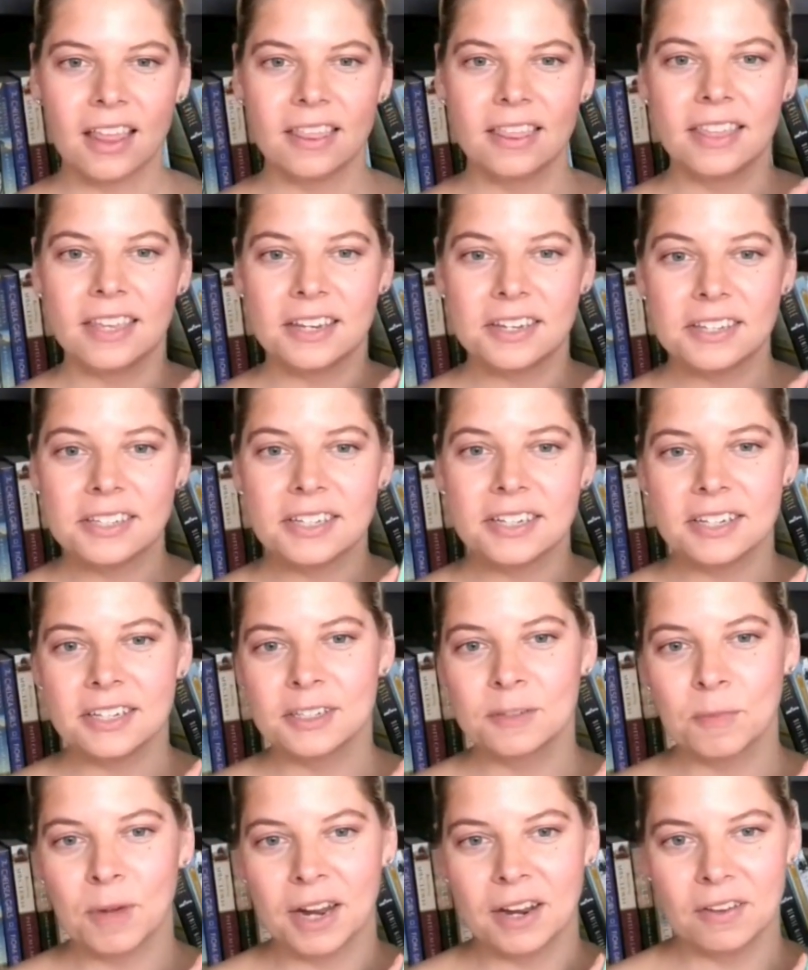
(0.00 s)
this
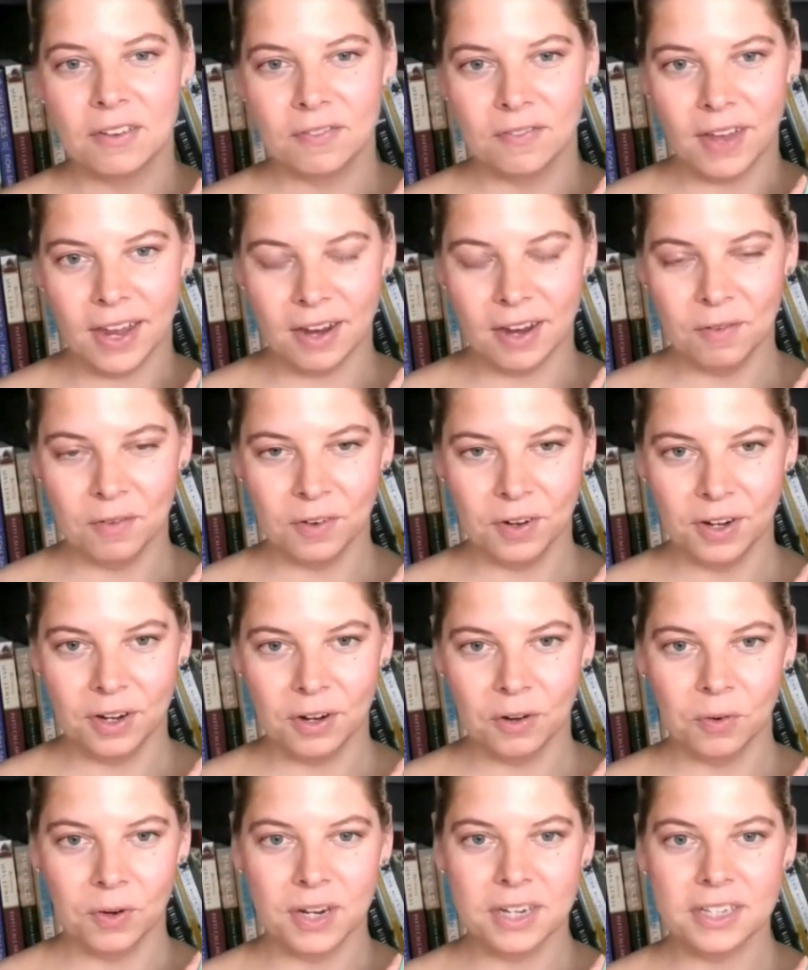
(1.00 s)
is my
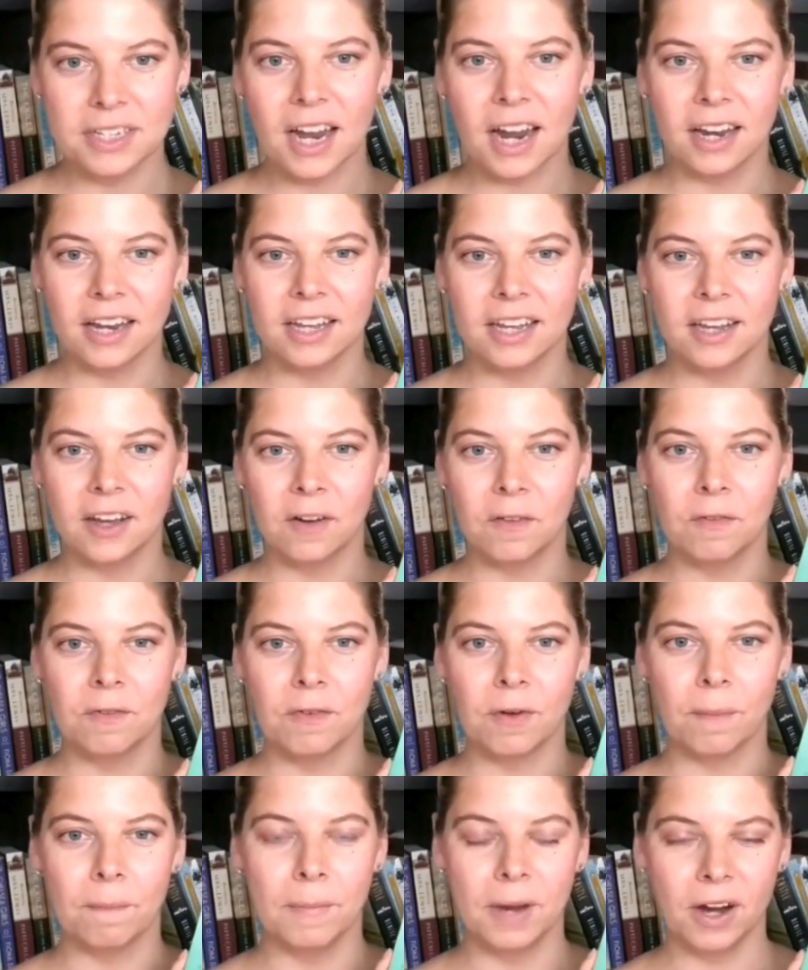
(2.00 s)
favorite retelling
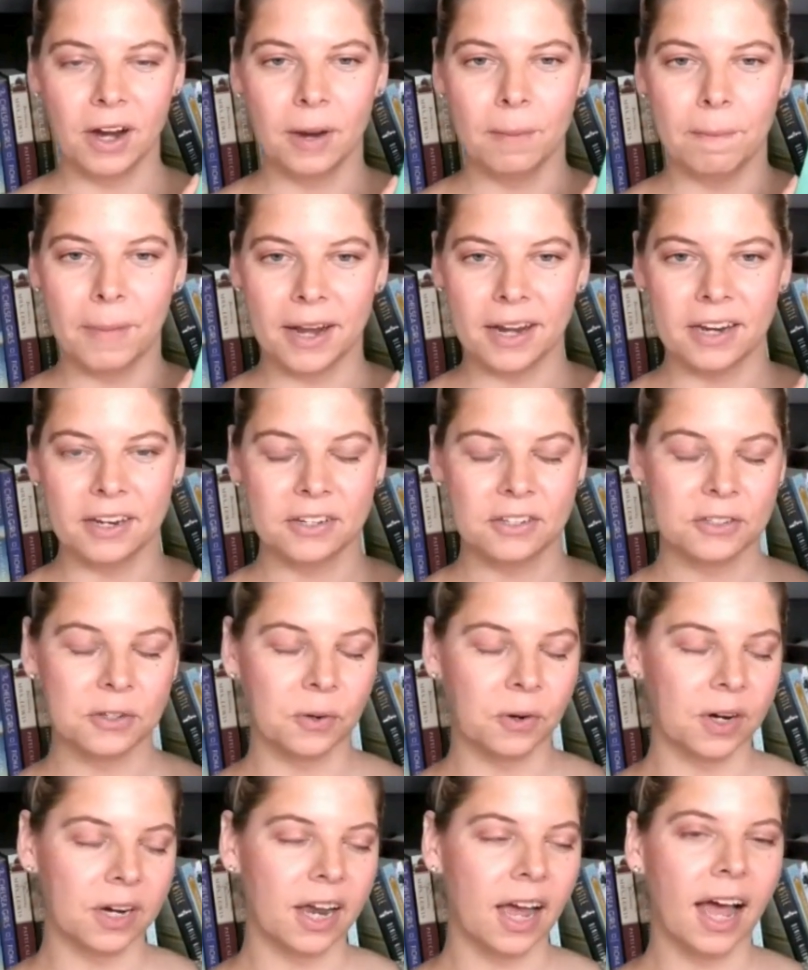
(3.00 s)
of Mary Bennet's
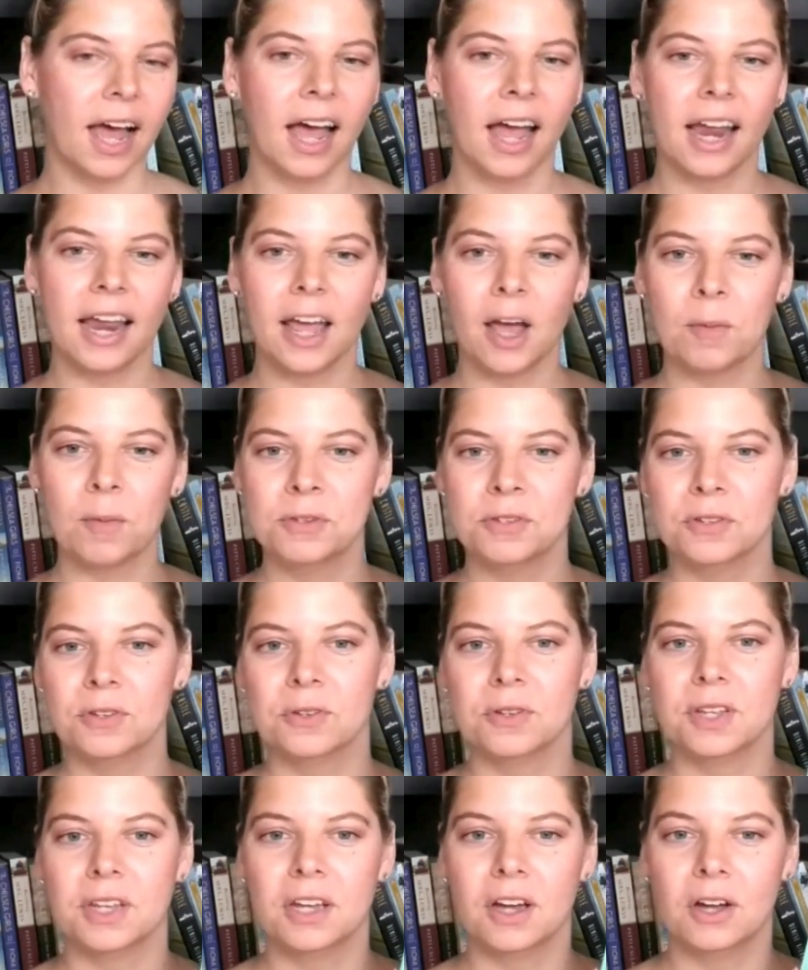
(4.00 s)
story. I
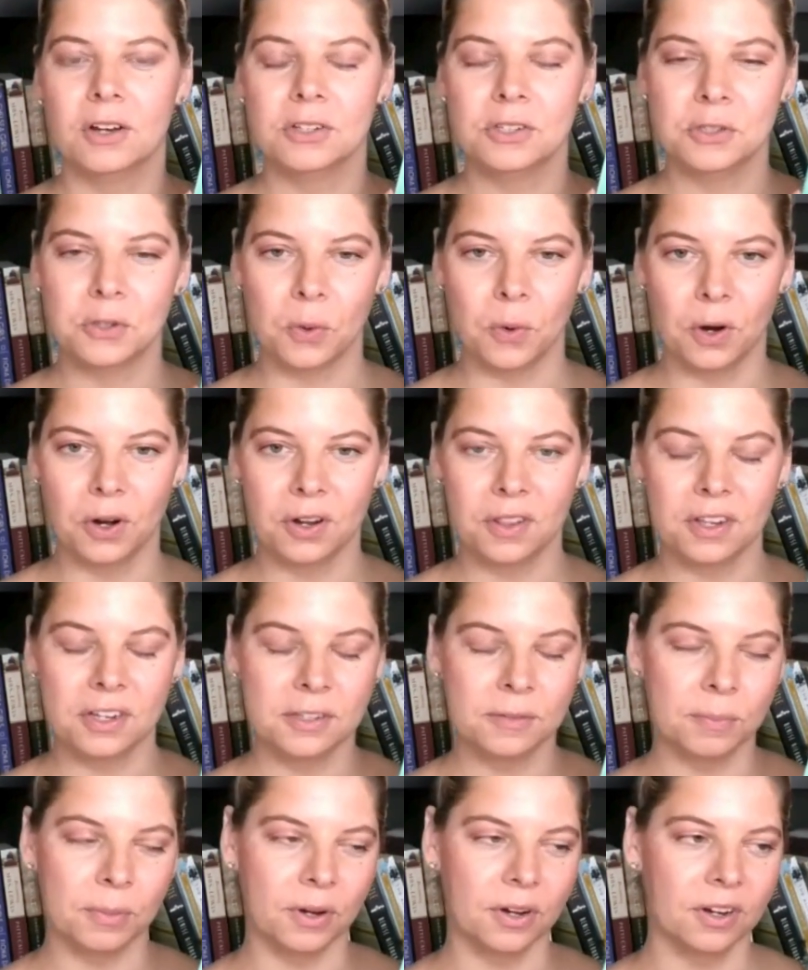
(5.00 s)
absolutely adored
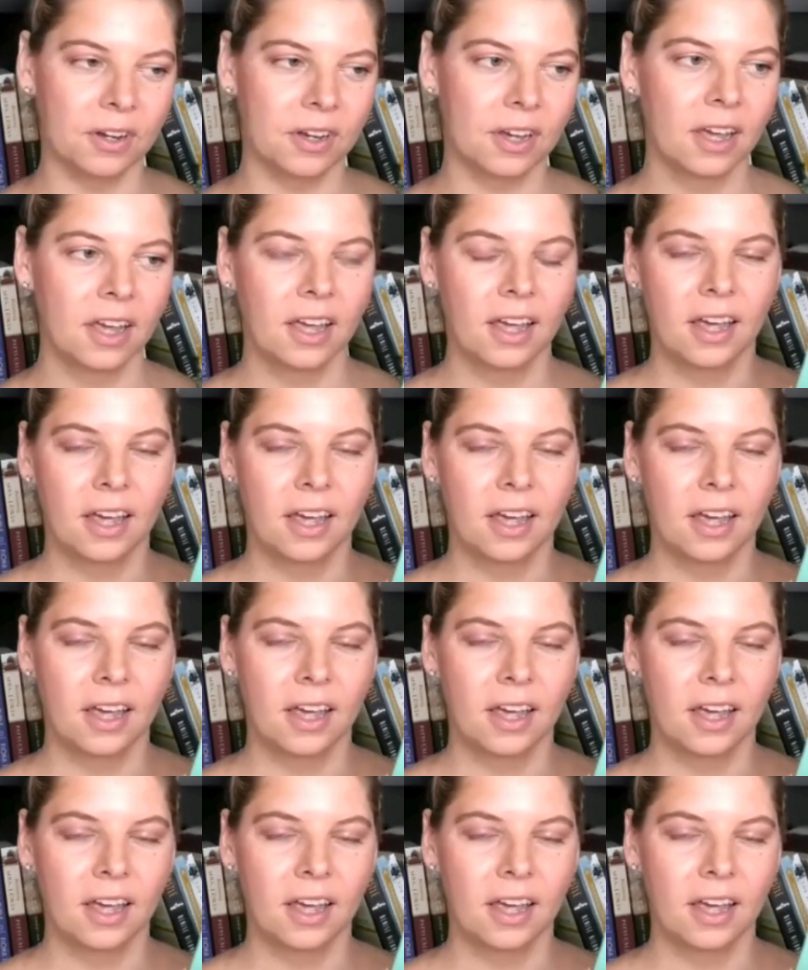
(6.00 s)
this book.